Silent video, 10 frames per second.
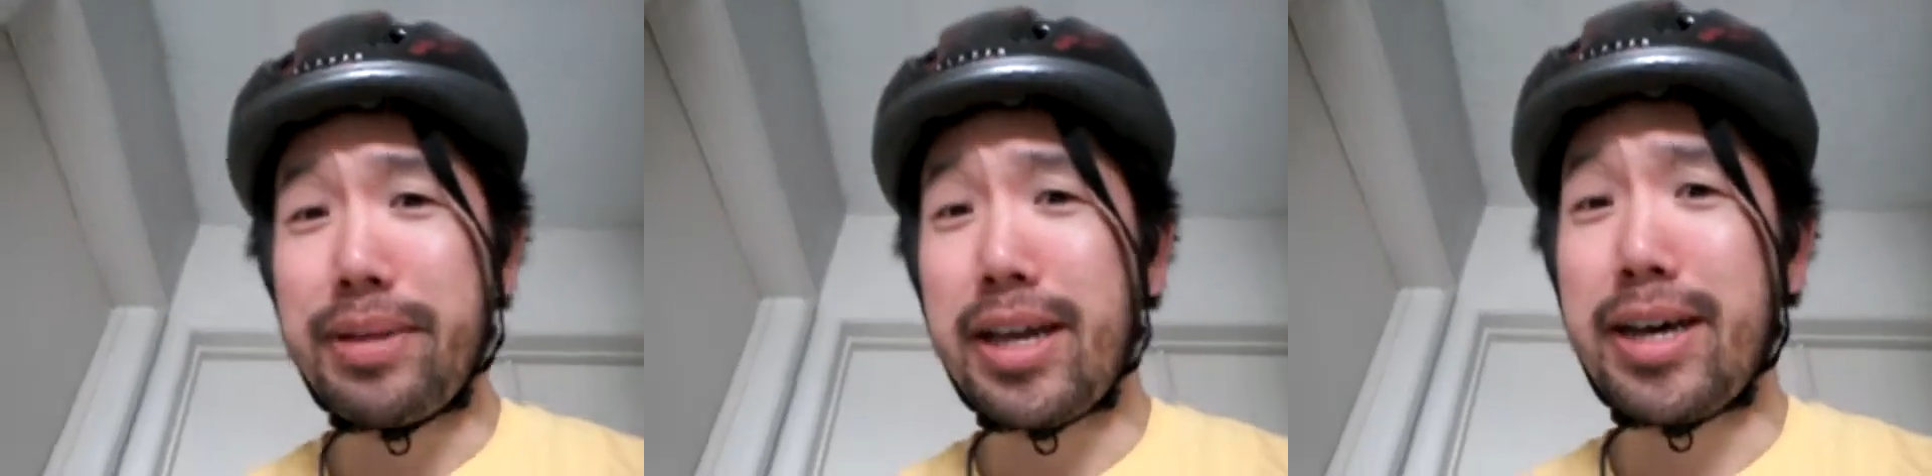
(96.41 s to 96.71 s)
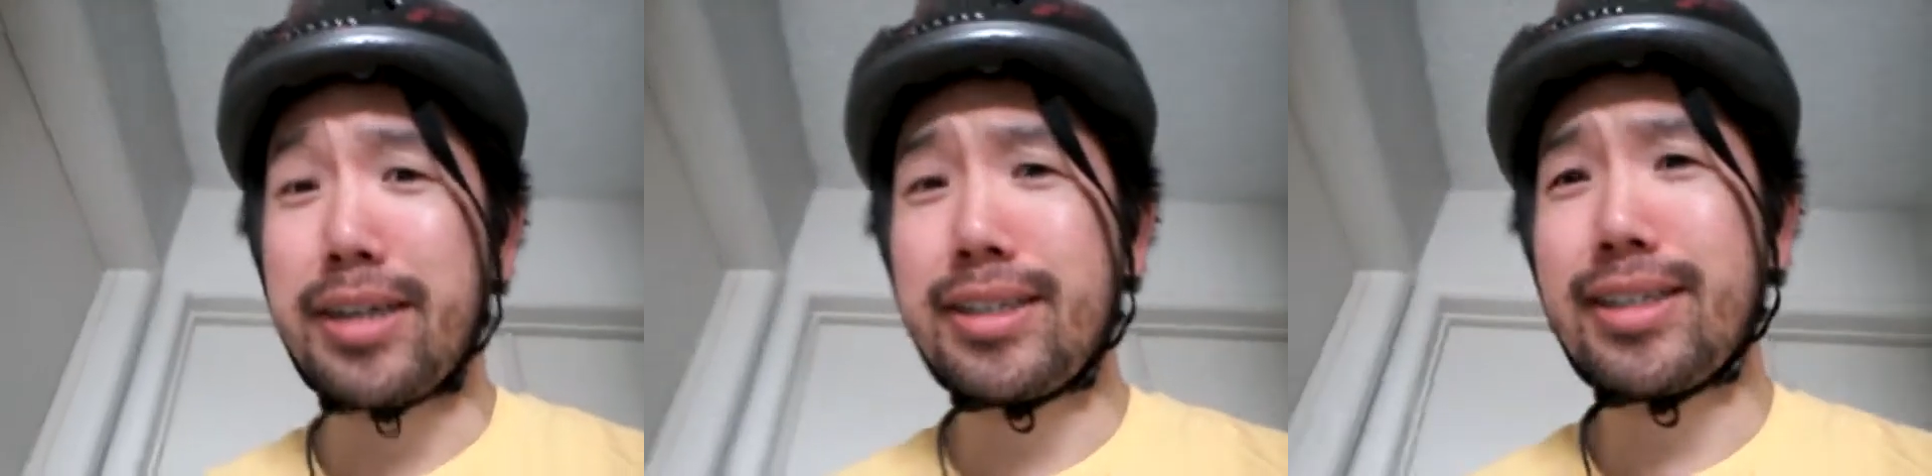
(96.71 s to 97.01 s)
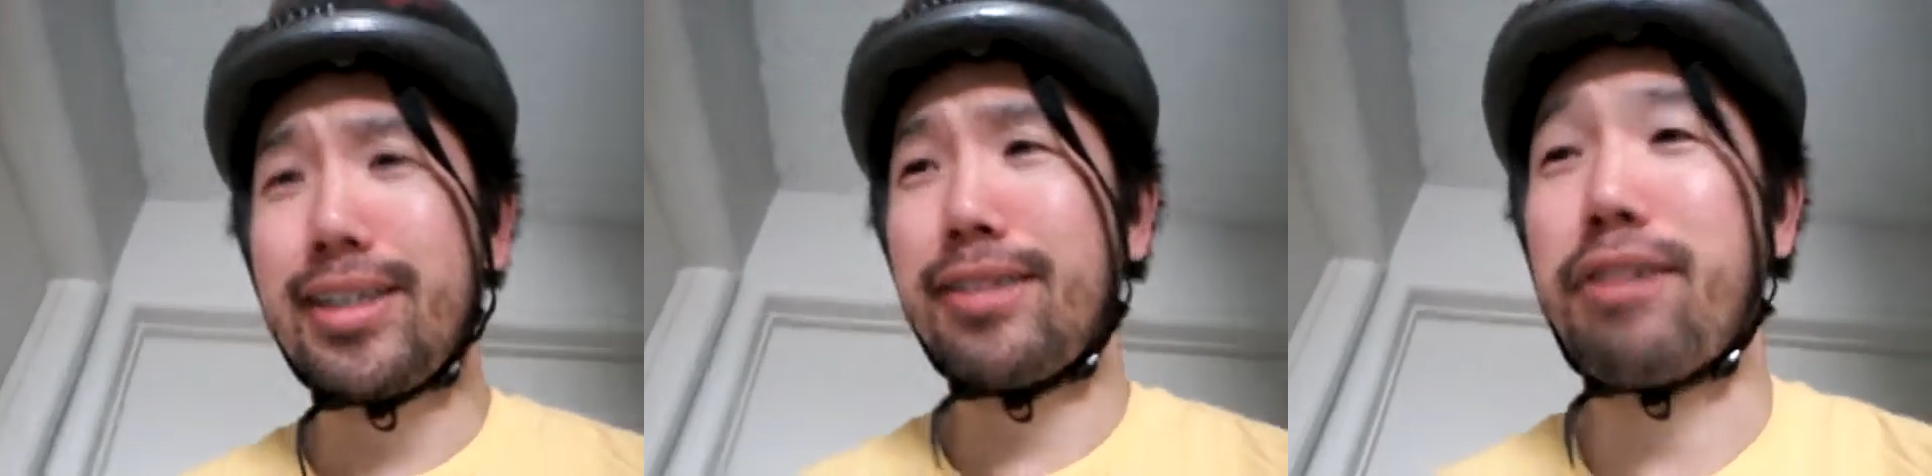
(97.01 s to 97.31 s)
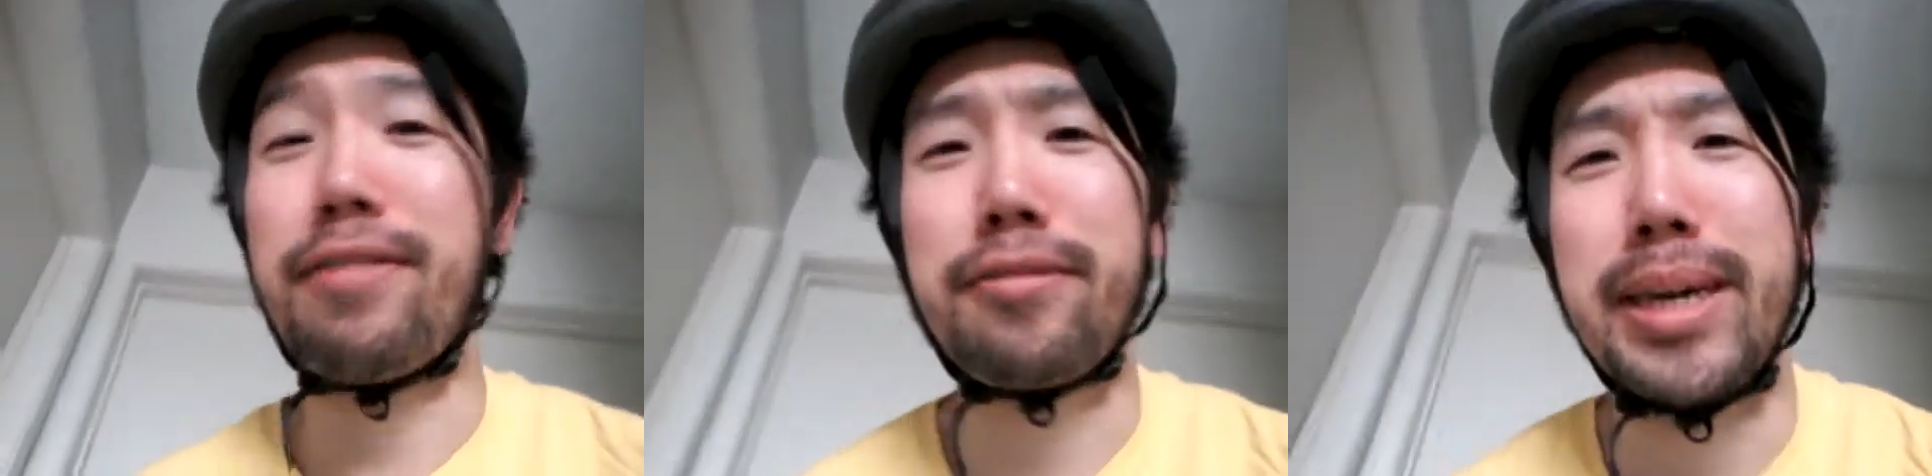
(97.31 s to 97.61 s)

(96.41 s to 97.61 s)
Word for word: me luck. Pray for